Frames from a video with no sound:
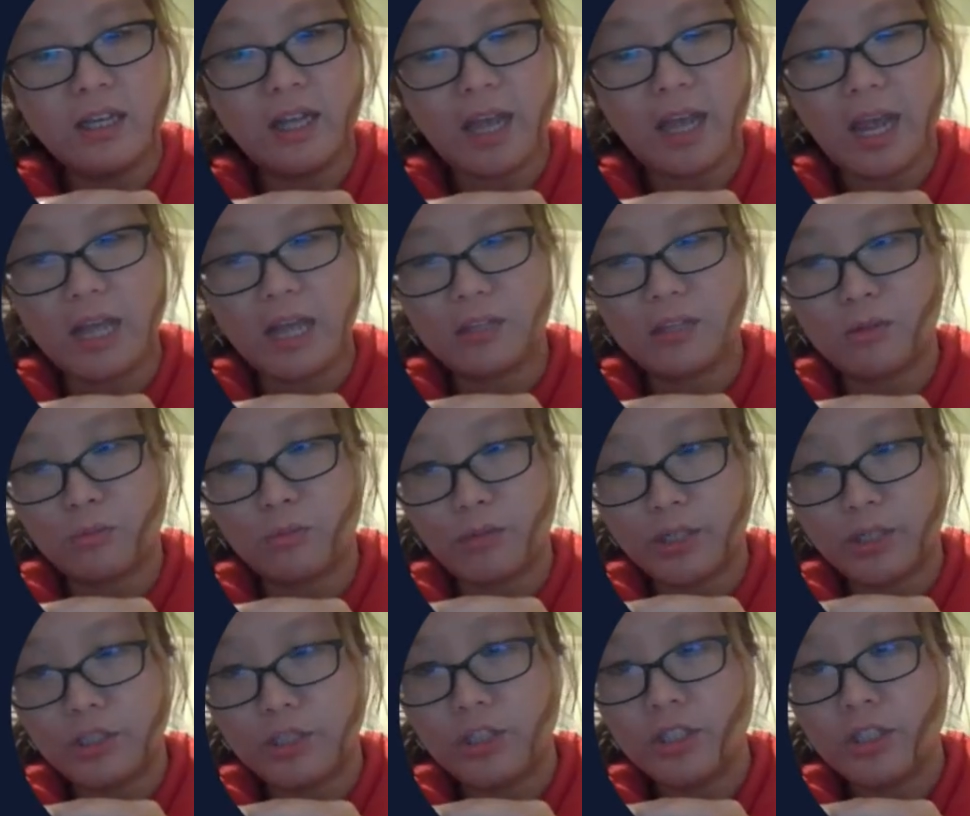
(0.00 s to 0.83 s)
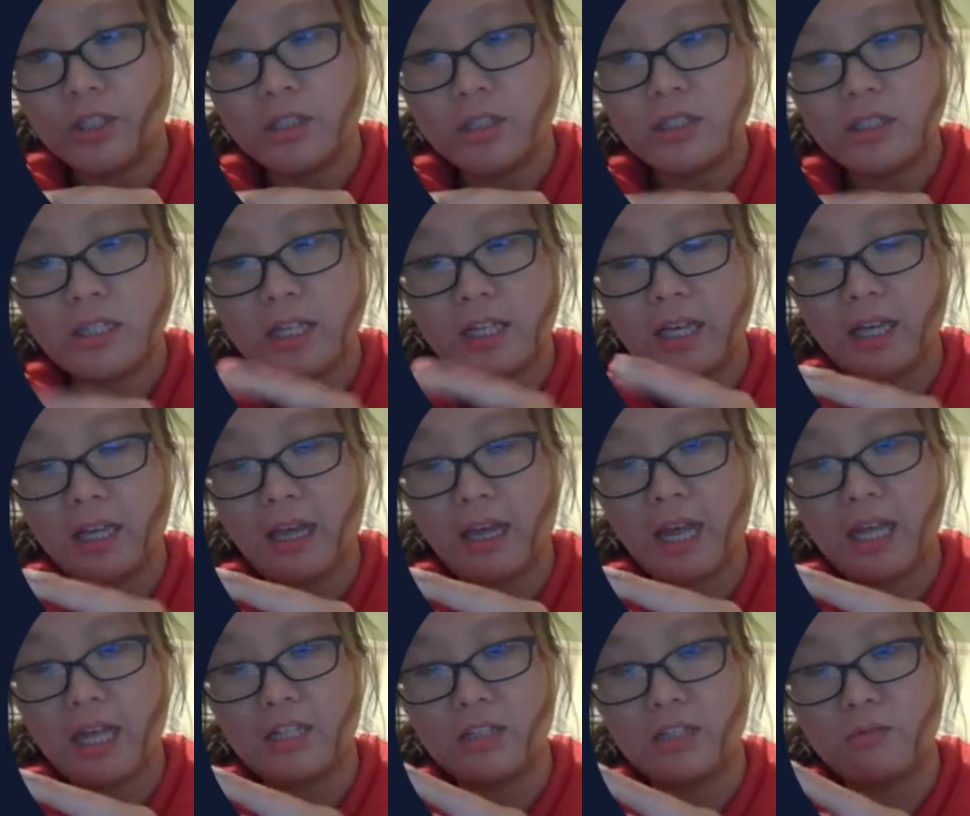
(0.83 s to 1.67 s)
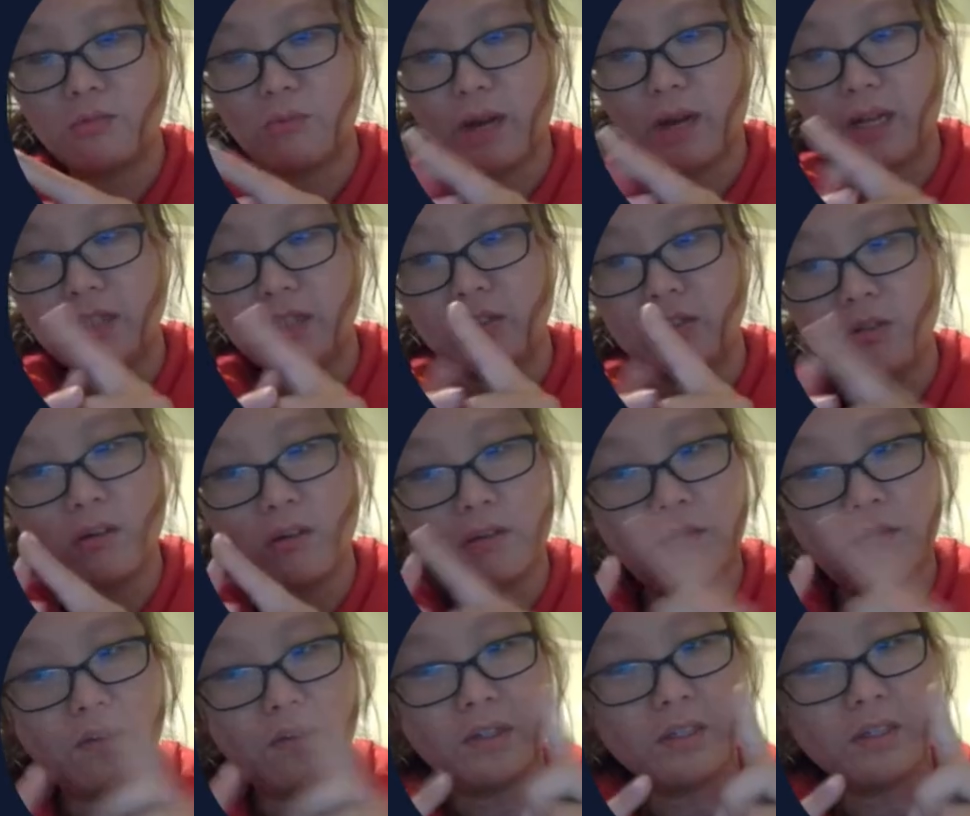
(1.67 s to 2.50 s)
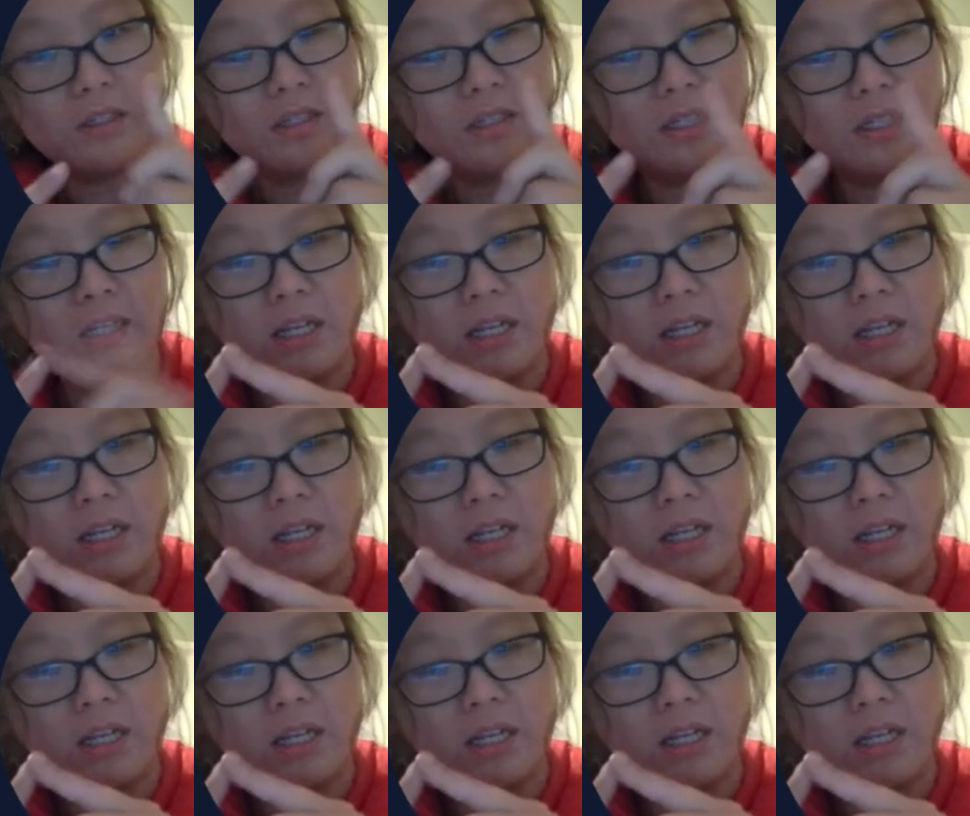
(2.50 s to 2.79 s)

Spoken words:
has ridges. It has raised surface.